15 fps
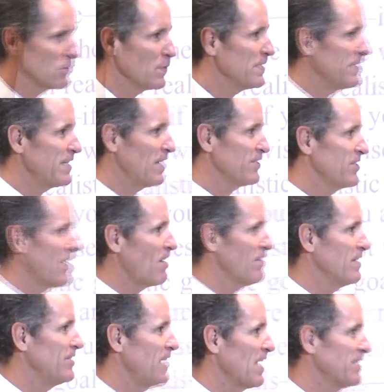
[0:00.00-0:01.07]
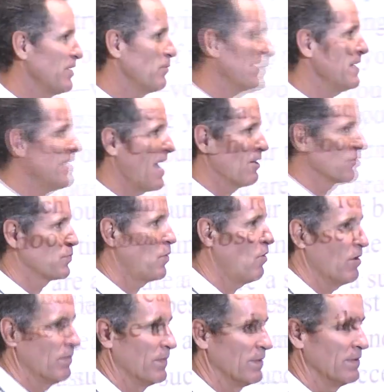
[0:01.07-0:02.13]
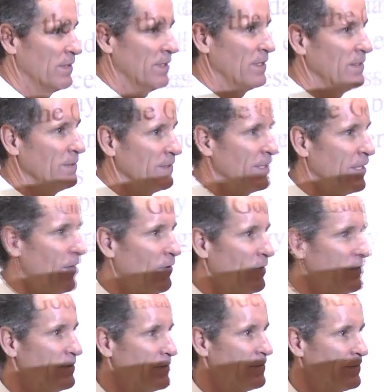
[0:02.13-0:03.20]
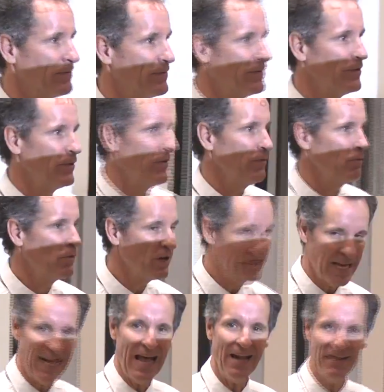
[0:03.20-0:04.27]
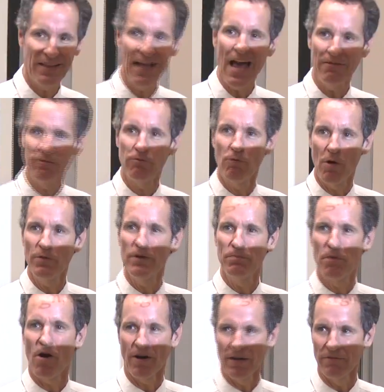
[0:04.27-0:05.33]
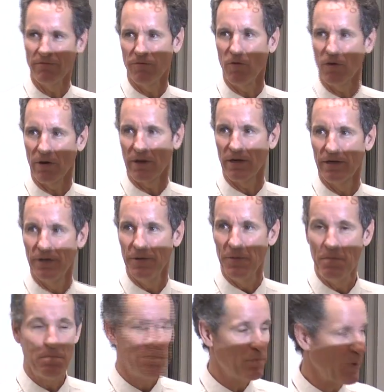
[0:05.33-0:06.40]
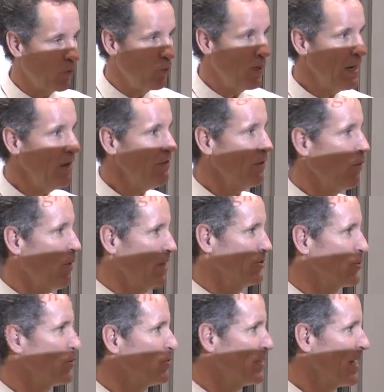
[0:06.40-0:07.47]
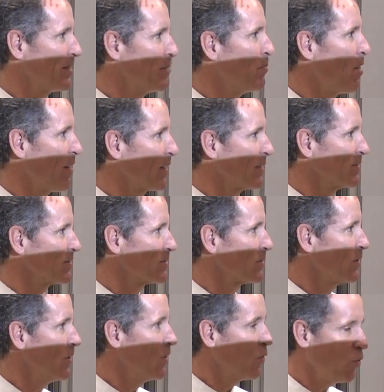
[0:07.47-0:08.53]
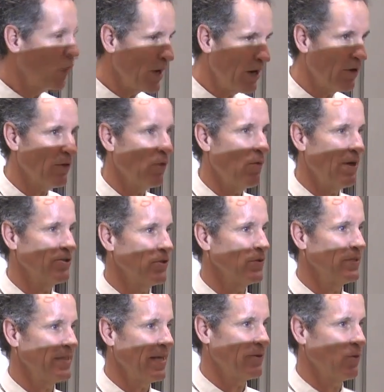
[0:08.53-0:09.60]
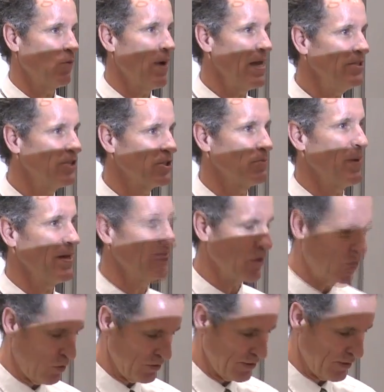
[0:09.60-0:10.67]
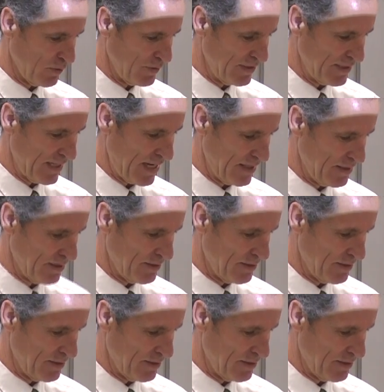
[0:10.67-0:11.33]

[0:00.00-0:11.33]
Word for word: We just shared the Jesse Rittenhouse quote. You know, we'll get out of life what we bargain for. But we are the ones who set the markets. We are the ones who set the wages by the goals that we set.